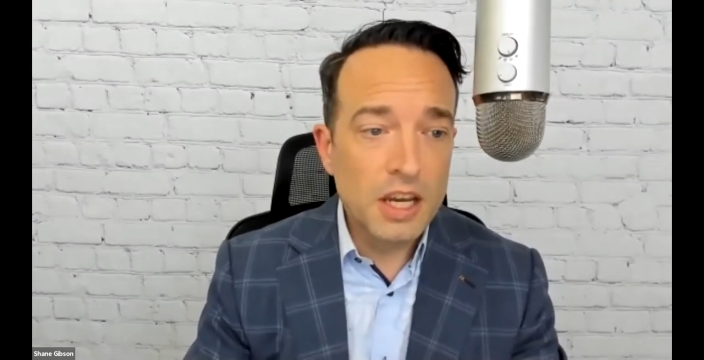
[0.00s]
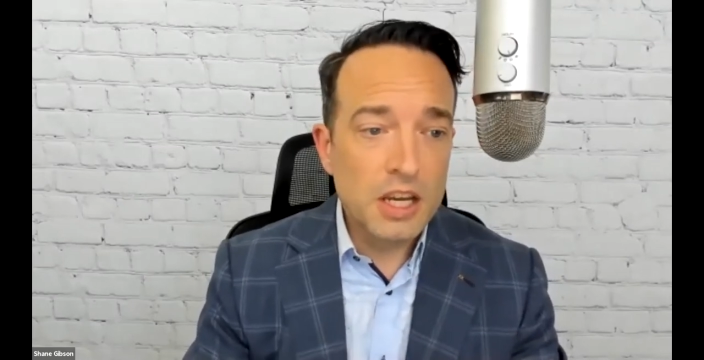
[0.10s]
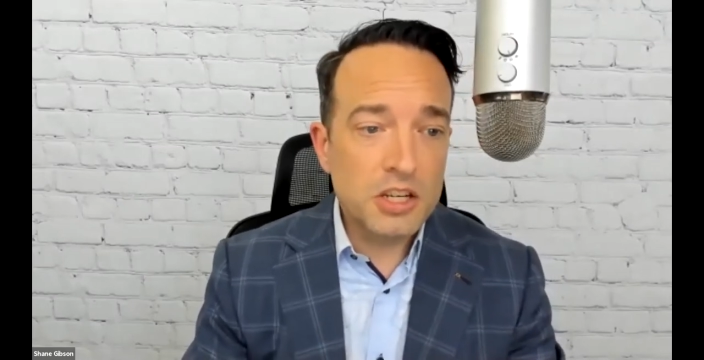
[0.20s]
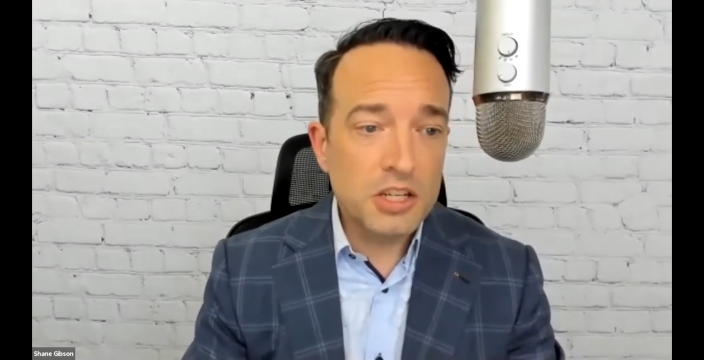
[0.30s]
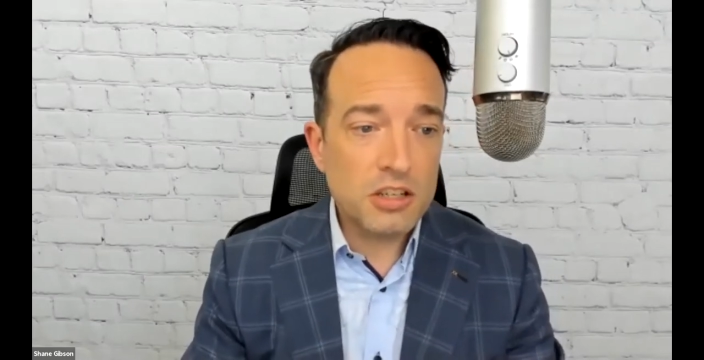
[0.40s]

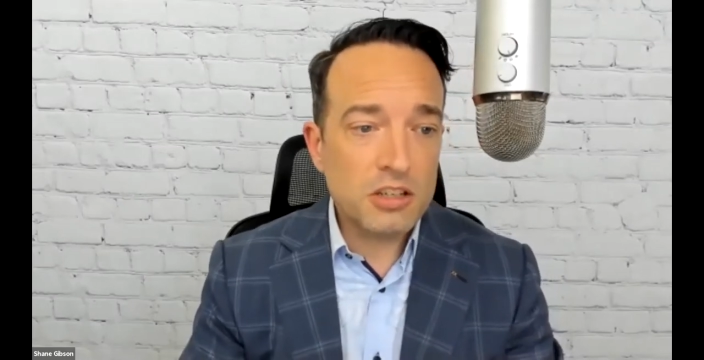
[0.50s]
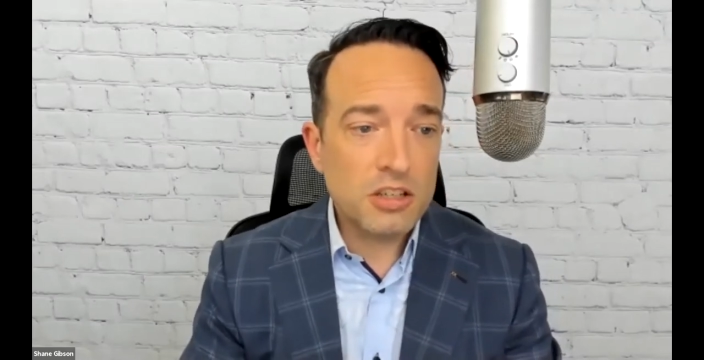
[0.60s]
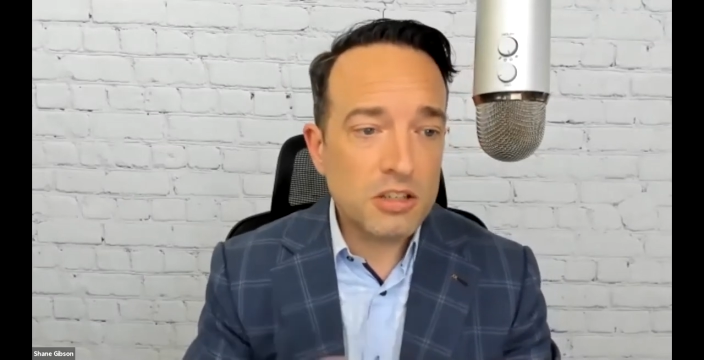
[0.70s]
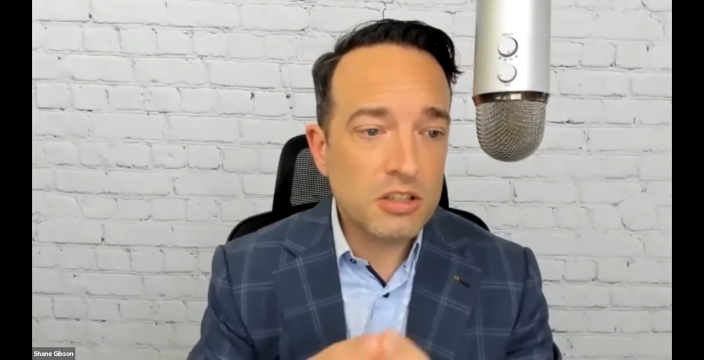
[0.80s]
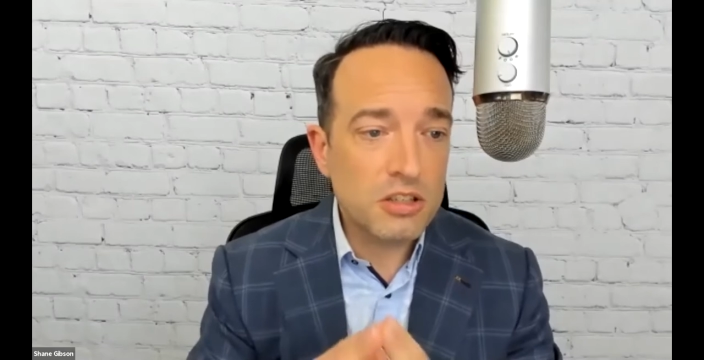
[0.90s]
She
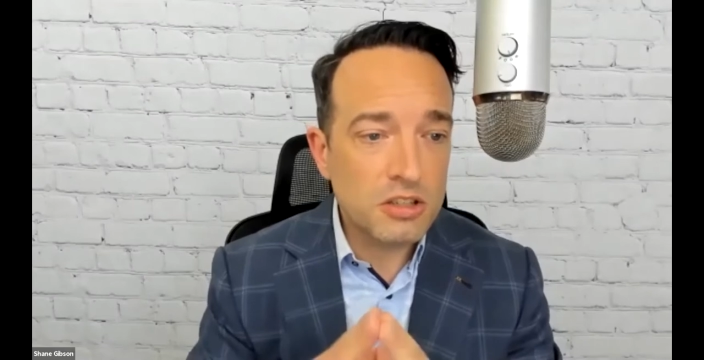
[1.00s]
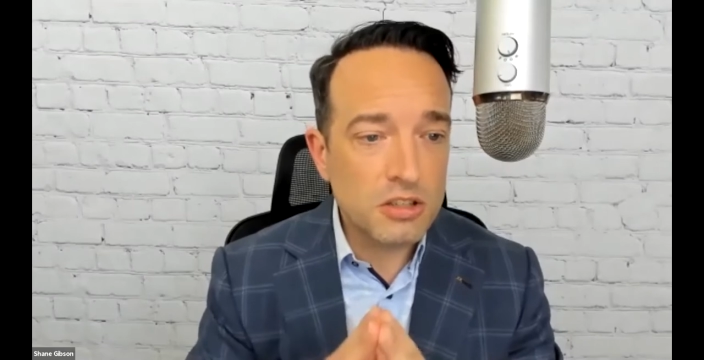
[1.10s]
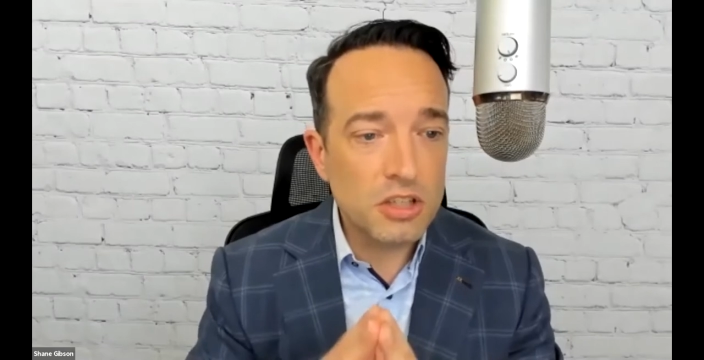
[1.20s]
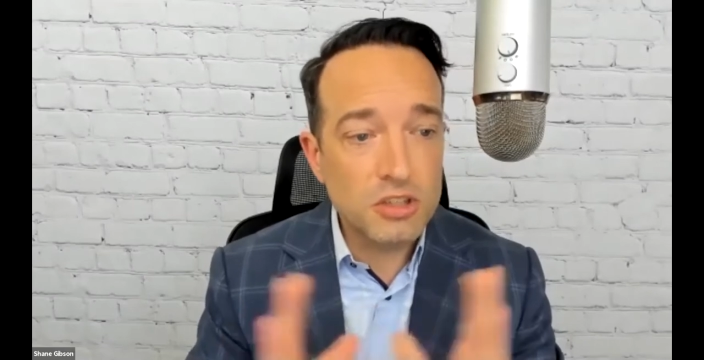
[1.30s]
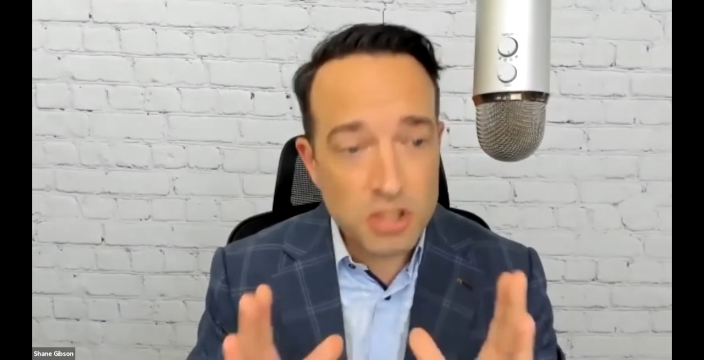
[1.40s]
is
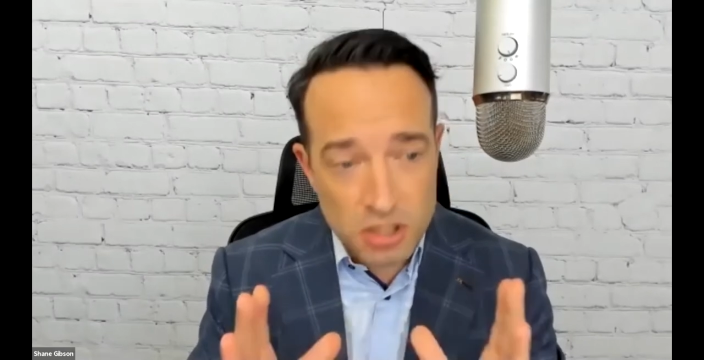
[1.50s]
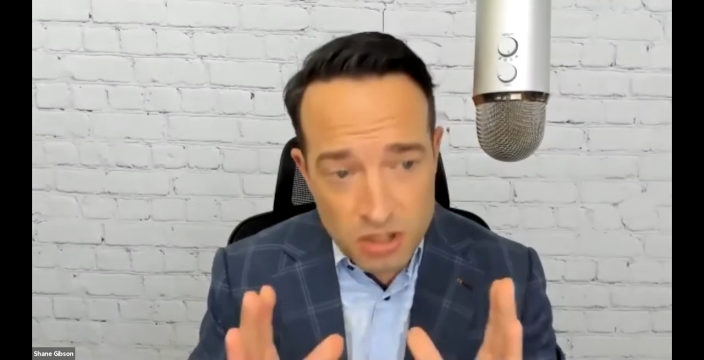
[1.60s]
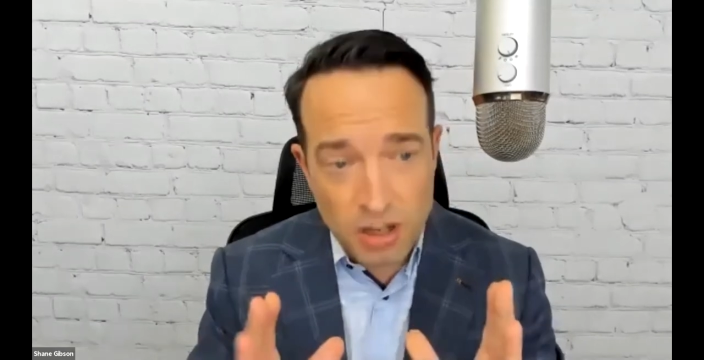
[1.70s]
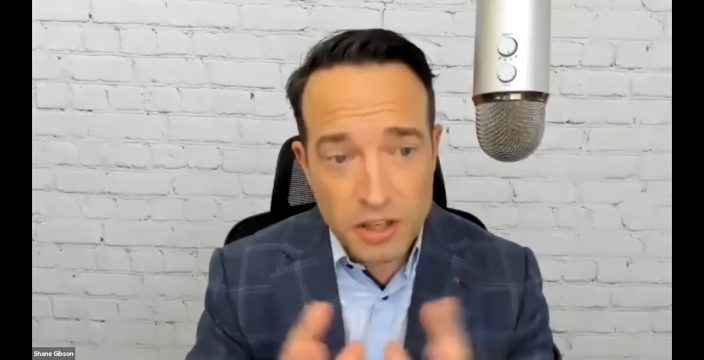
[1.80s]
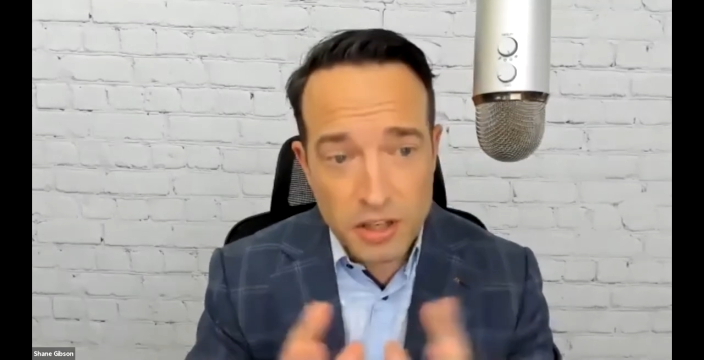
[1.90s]
just
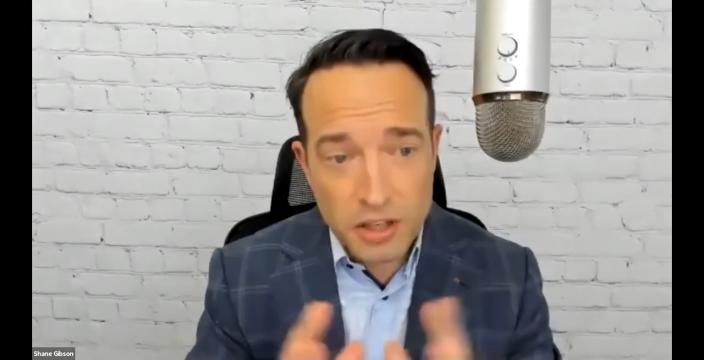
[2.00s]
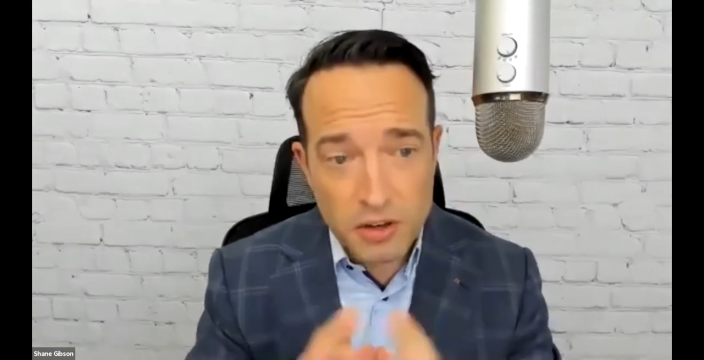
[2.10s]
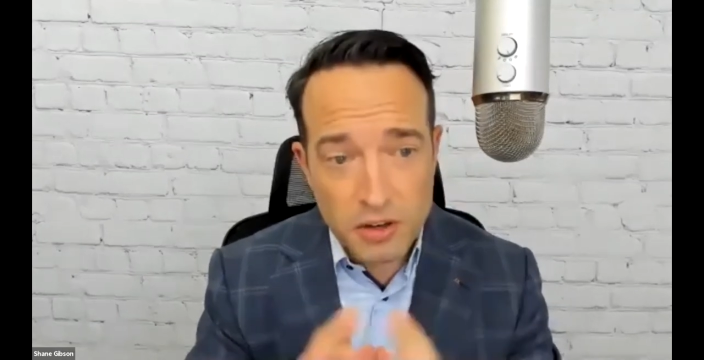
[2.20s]
starting out